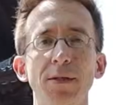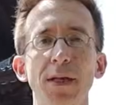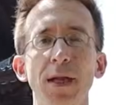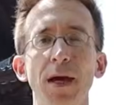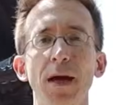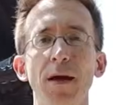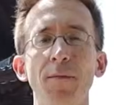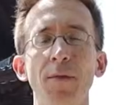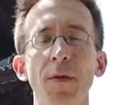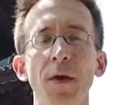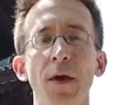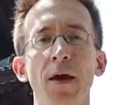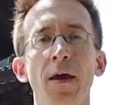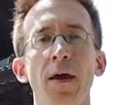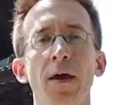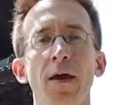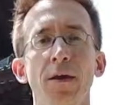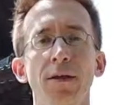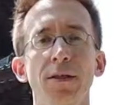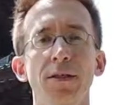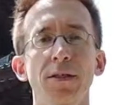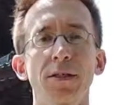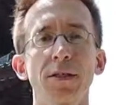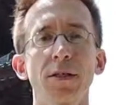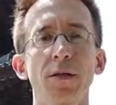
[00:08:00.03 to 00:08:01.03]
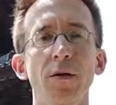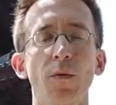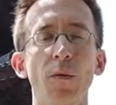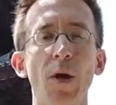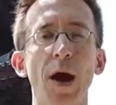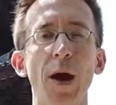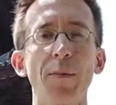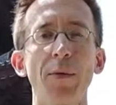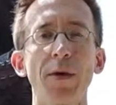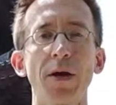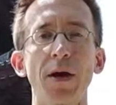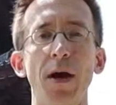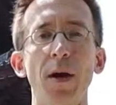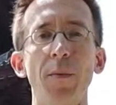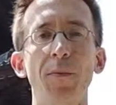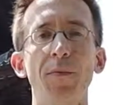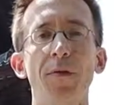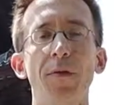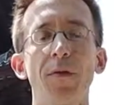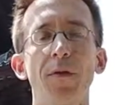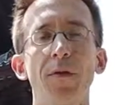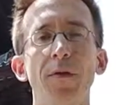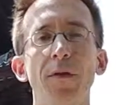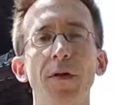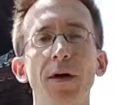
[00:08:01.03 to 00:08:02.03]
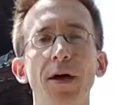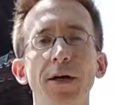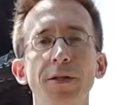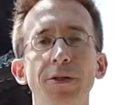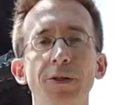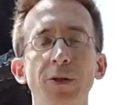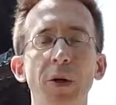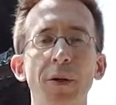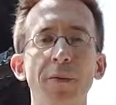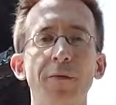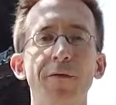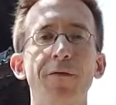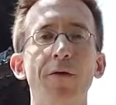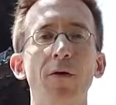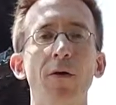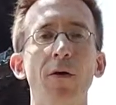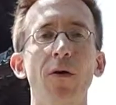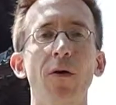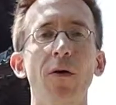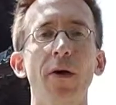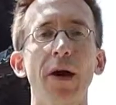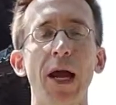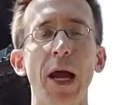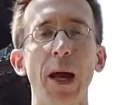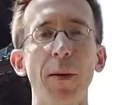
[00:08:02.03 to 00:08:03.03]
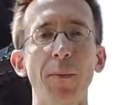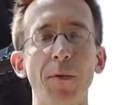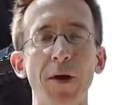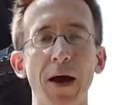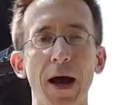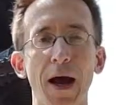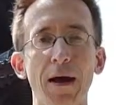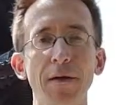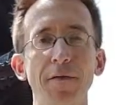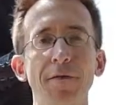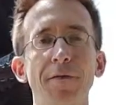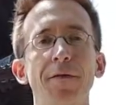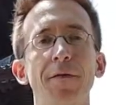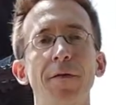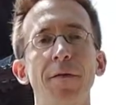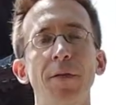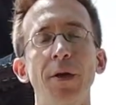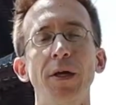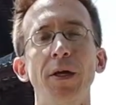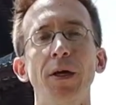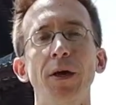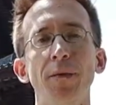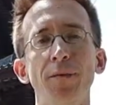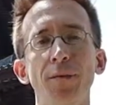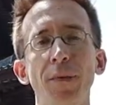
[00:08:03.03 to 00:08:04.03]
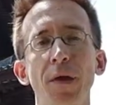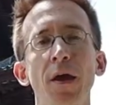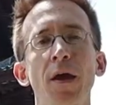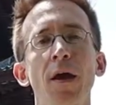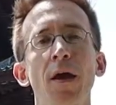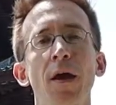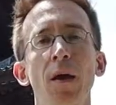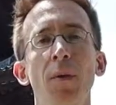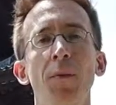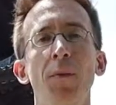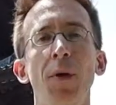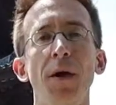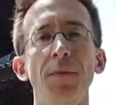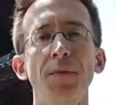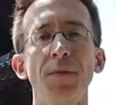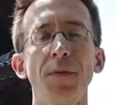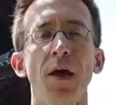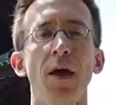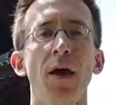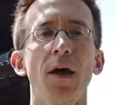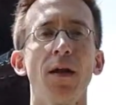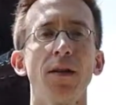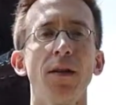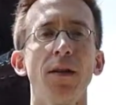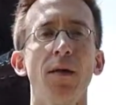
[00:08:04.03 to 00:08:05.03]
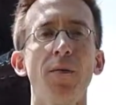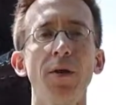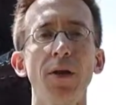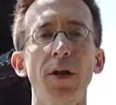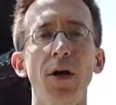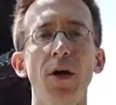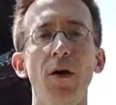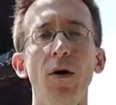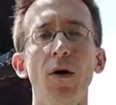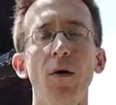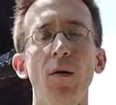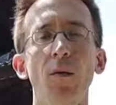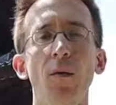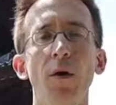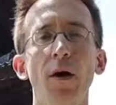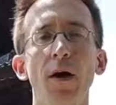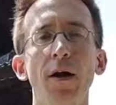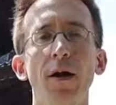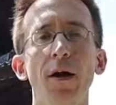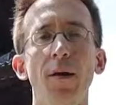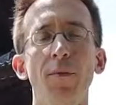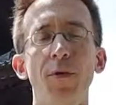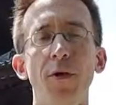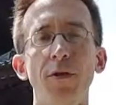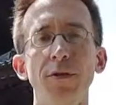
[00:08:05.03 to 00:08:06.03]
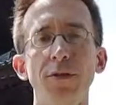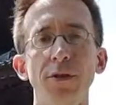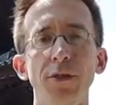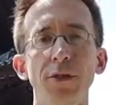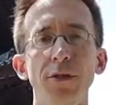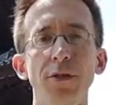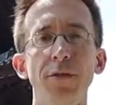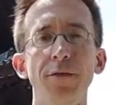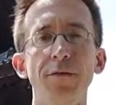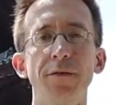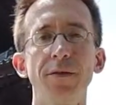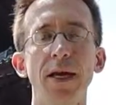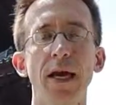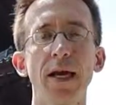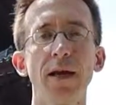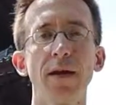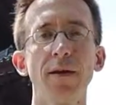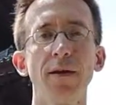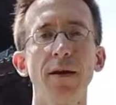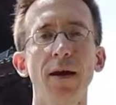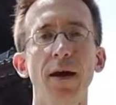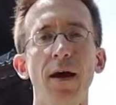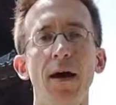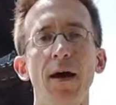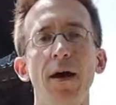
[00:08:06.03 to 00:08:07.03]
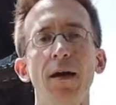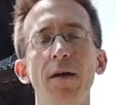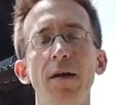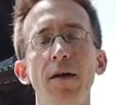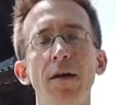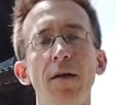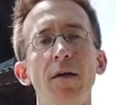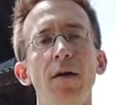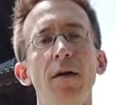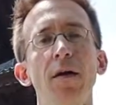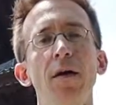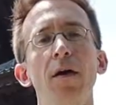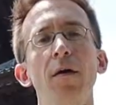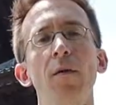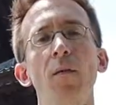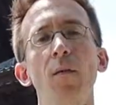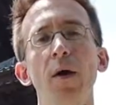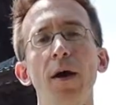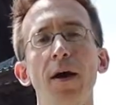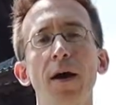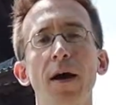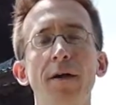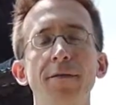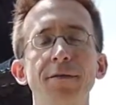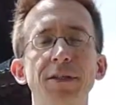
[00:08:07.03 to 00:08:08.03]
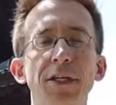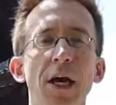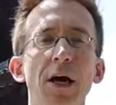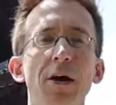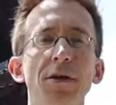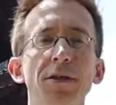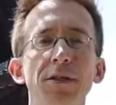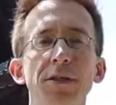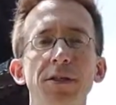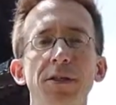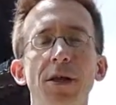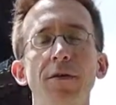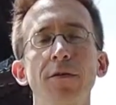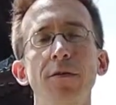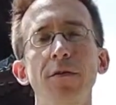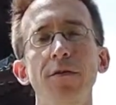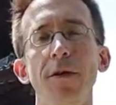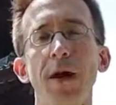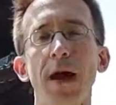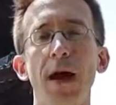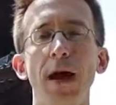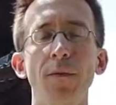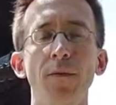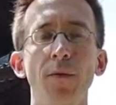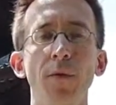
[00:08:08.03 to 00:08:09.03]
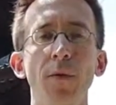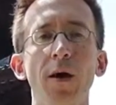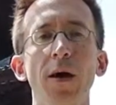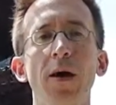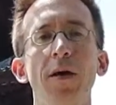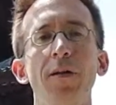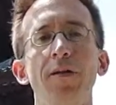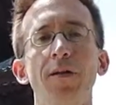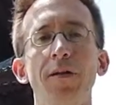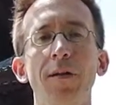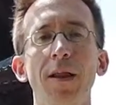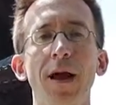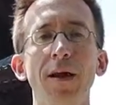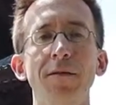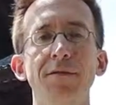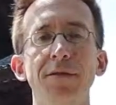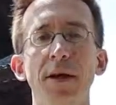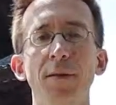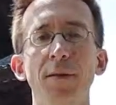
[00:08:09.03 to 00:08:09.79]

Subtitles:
today, just wrapping up the trip for AmpConf here. But let me know what approaches you've taken and what kind of challenges that you've had with live